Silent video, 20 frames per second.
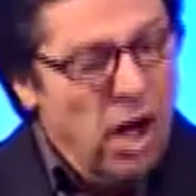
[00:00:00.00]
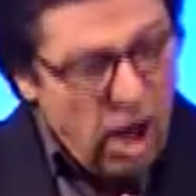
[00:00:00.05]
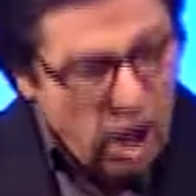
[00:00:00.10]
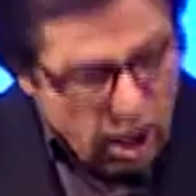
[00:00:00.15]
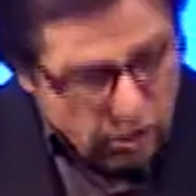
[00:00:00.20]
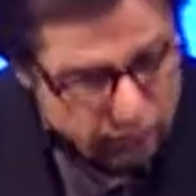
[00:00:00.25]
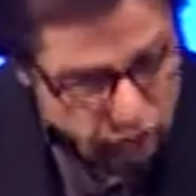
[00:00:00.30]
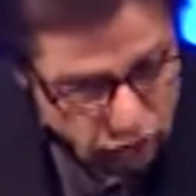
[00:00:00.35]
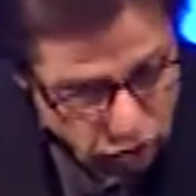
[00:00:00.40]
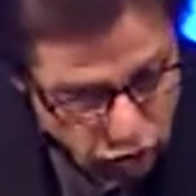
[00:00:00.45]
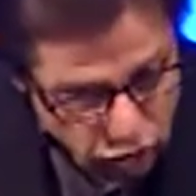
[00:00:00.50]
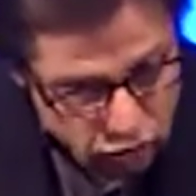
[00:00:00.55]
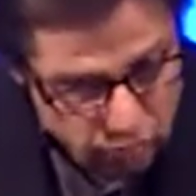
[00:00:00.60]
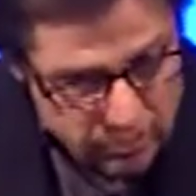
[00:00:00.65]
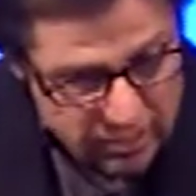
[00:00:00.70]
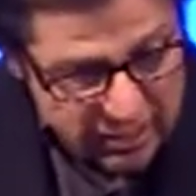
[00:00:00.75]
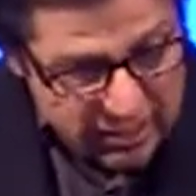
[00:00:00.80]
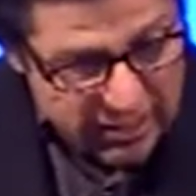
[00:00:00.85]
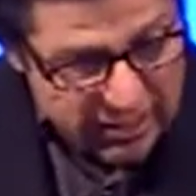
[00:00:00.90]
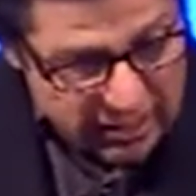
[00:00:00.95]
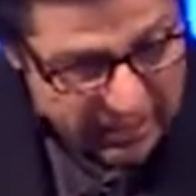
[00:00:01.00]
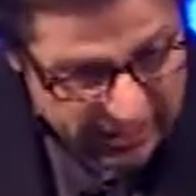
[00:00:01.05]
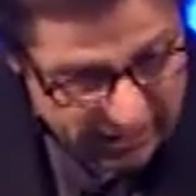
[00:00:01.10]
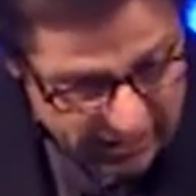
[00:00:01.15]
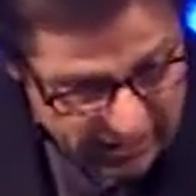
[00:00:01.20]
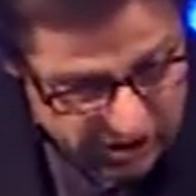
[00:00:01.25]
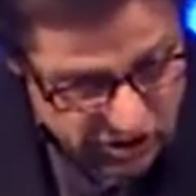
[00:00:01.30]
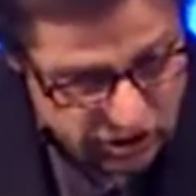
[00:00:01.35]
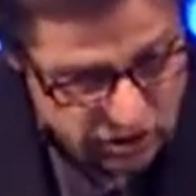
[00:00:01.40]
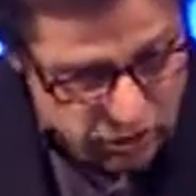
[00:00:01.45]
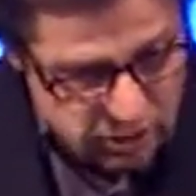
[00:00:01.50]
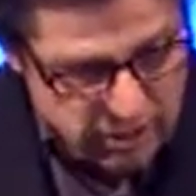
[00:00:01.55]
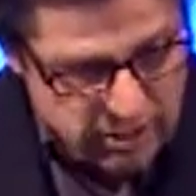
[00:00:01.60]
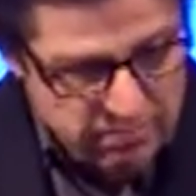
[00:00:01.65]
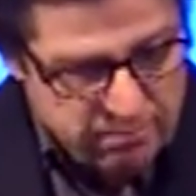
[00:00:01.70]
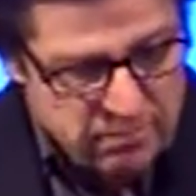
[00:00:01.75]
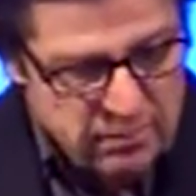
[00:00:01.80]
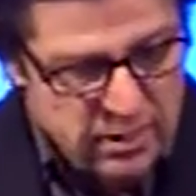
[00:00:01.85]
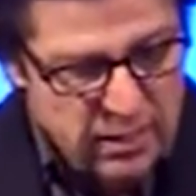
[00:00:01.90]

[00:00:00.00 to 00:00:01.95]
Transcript: of human history.